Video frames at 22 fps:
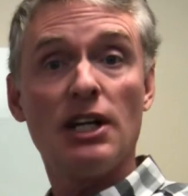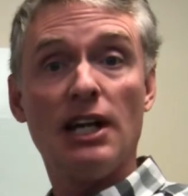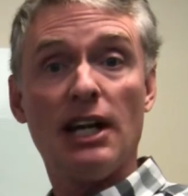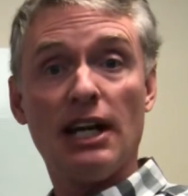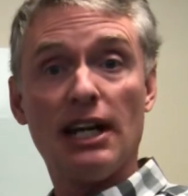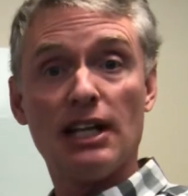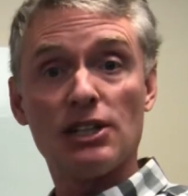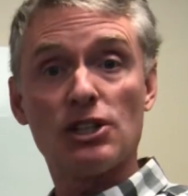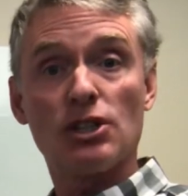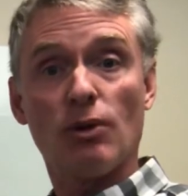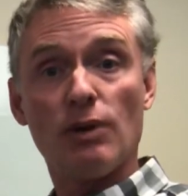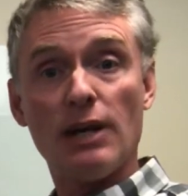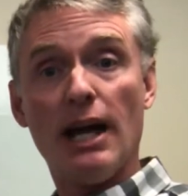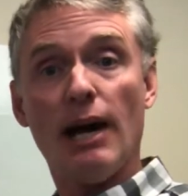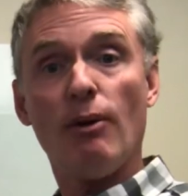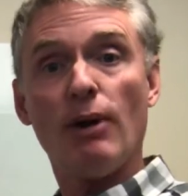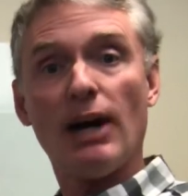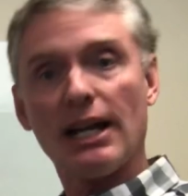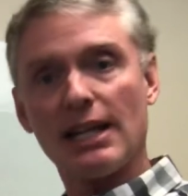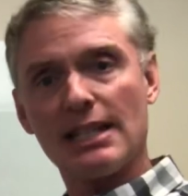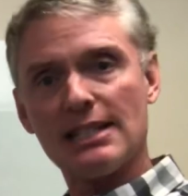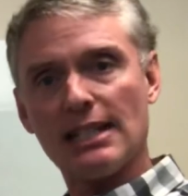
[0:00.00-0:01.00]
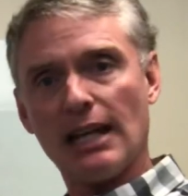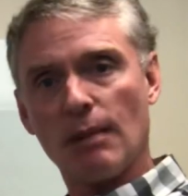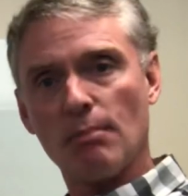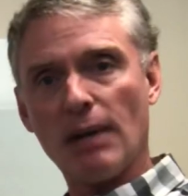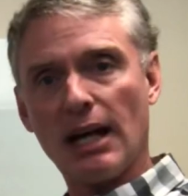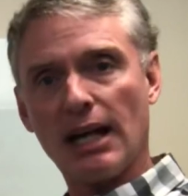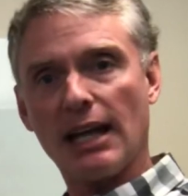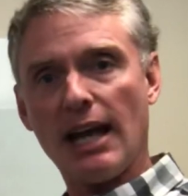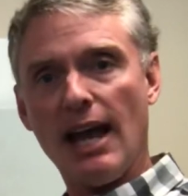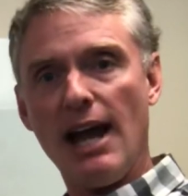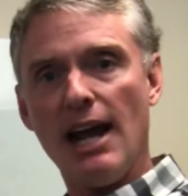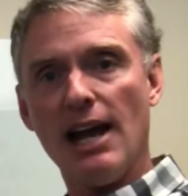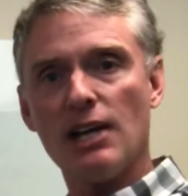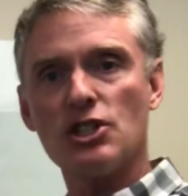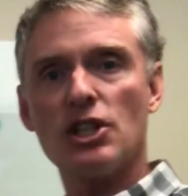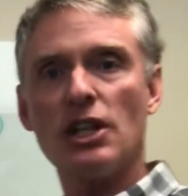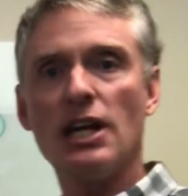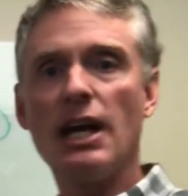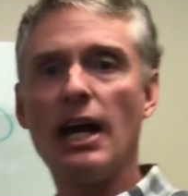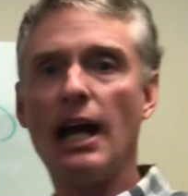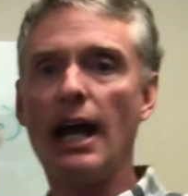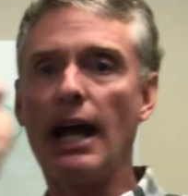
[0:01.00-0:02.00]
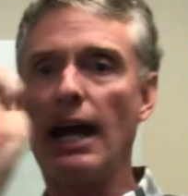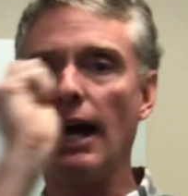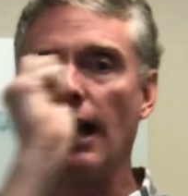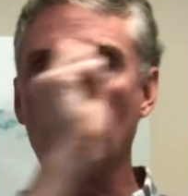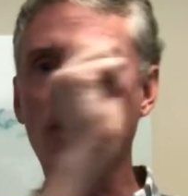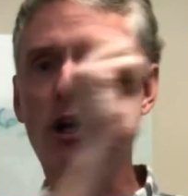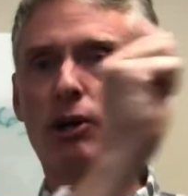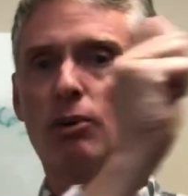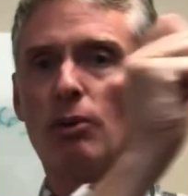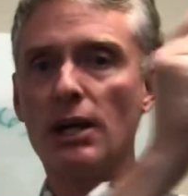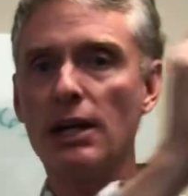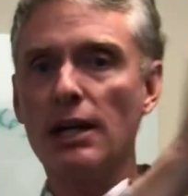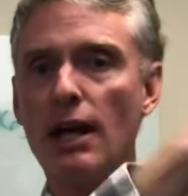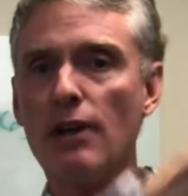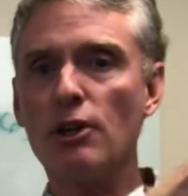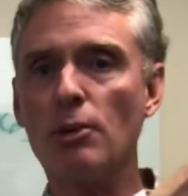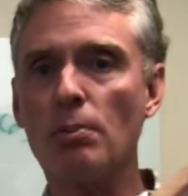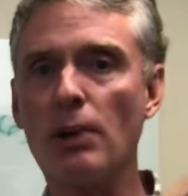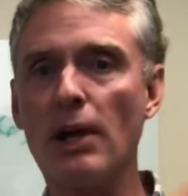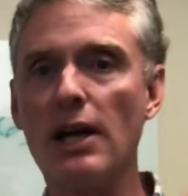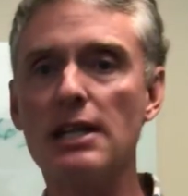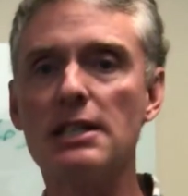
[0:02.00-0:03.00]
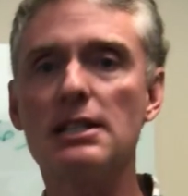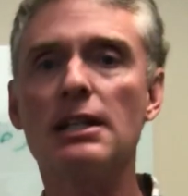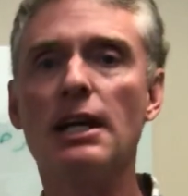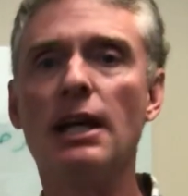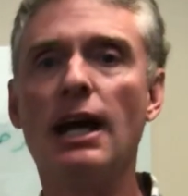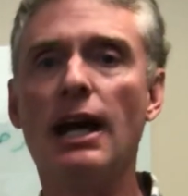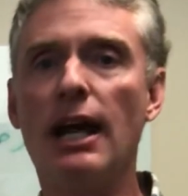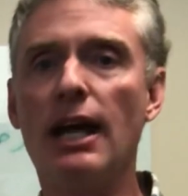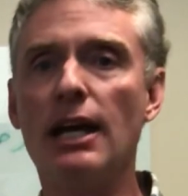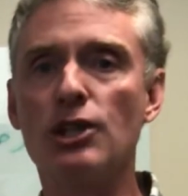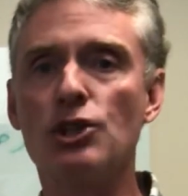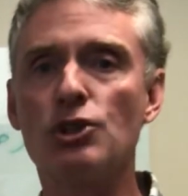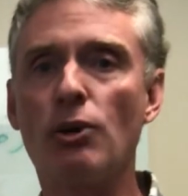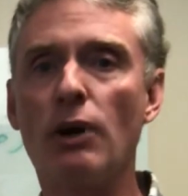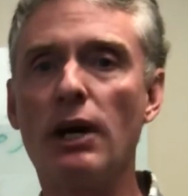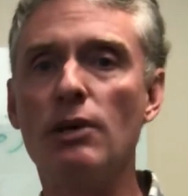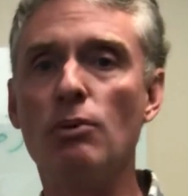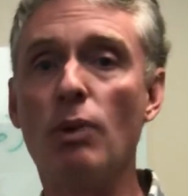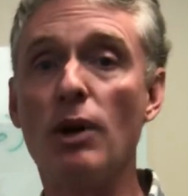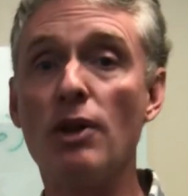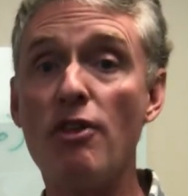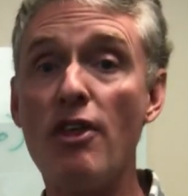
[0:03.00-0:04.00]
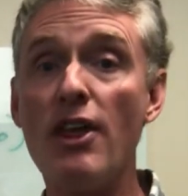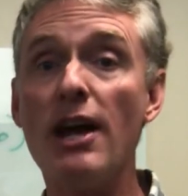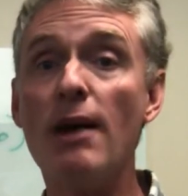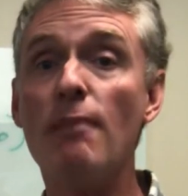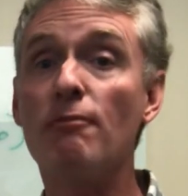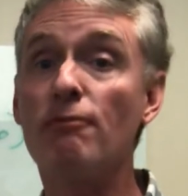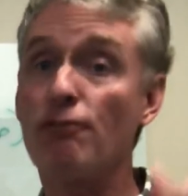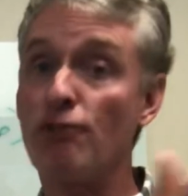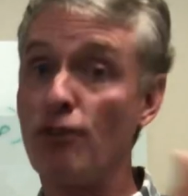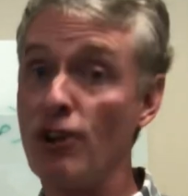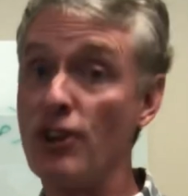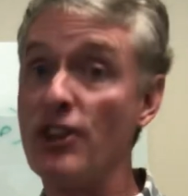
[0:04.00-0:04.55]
And so now I can take my cash and I can go to another place and trade with them for